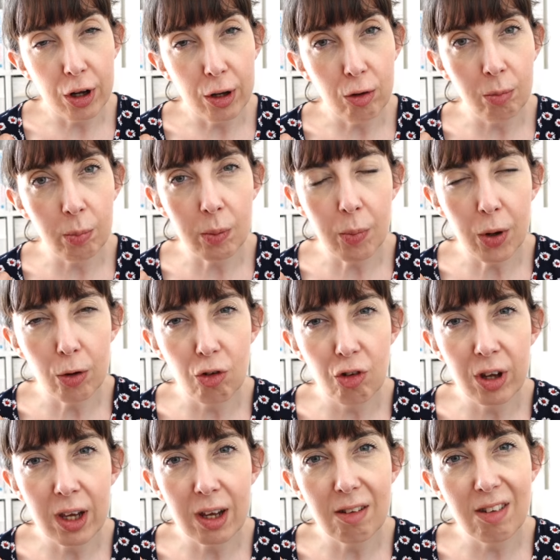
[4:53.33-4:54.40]
who's been
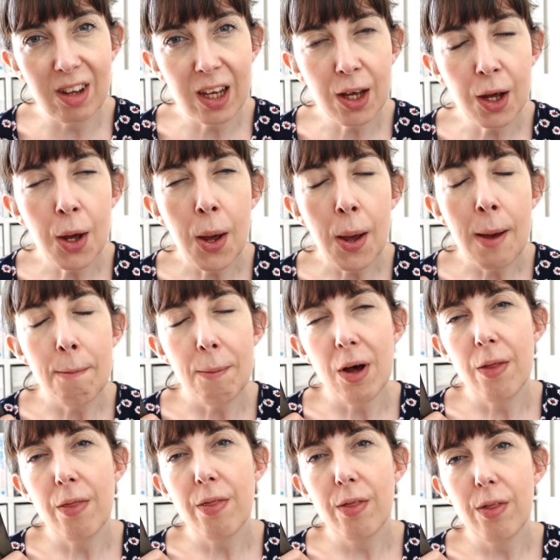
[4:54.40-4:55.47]
poaching deer.
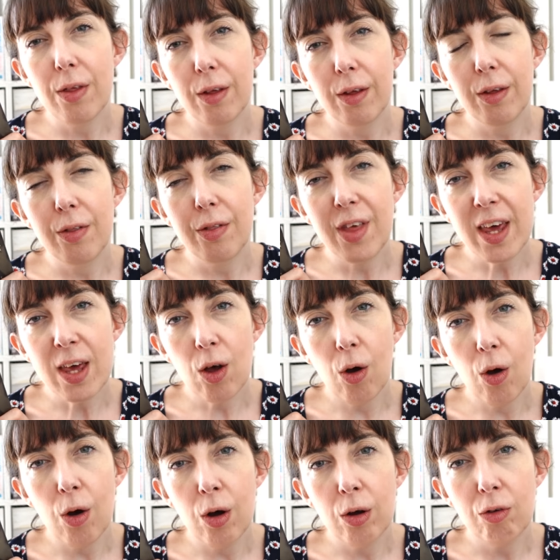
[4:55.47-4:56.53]
But they
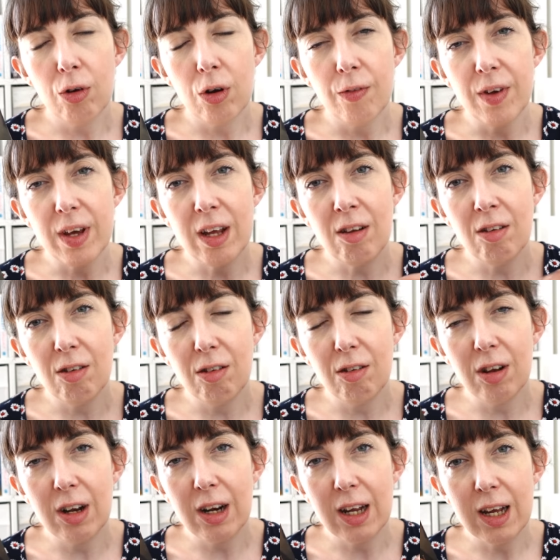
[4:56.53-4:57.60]
are sort of
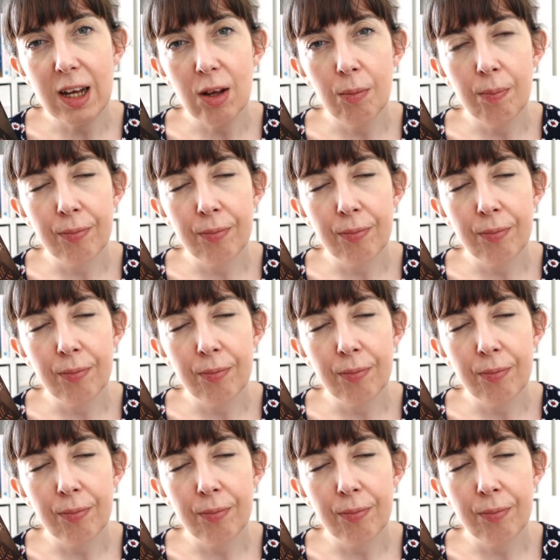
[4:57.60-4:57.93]
instantly